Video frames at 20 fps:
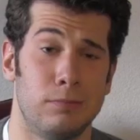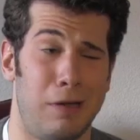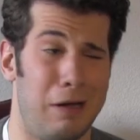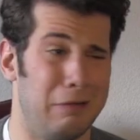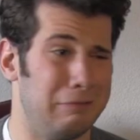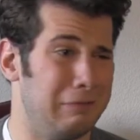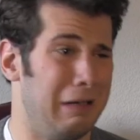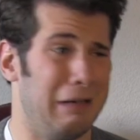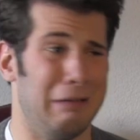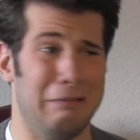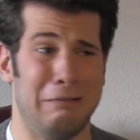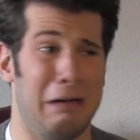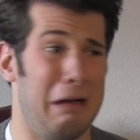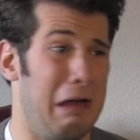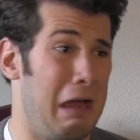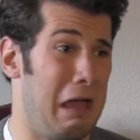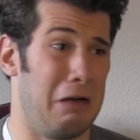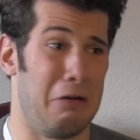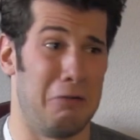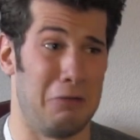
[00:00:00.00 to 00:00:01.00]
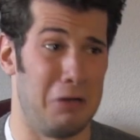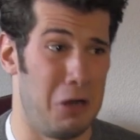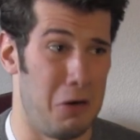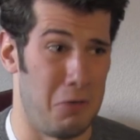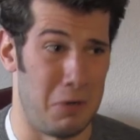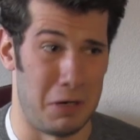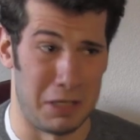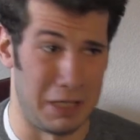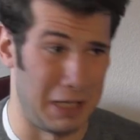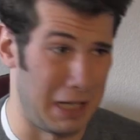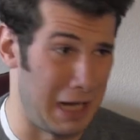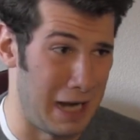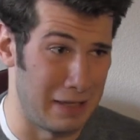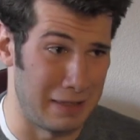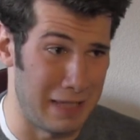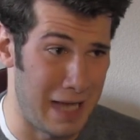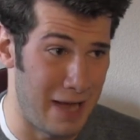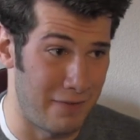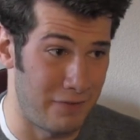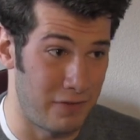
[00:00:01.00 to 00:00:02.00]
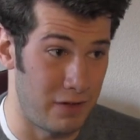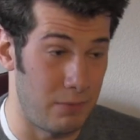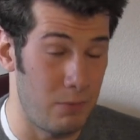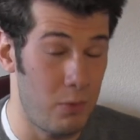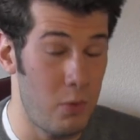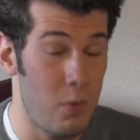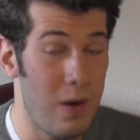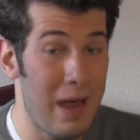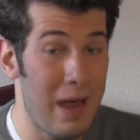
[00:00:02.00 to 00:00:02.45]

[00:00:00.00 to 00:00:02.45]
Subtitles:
I don't know where you got that from.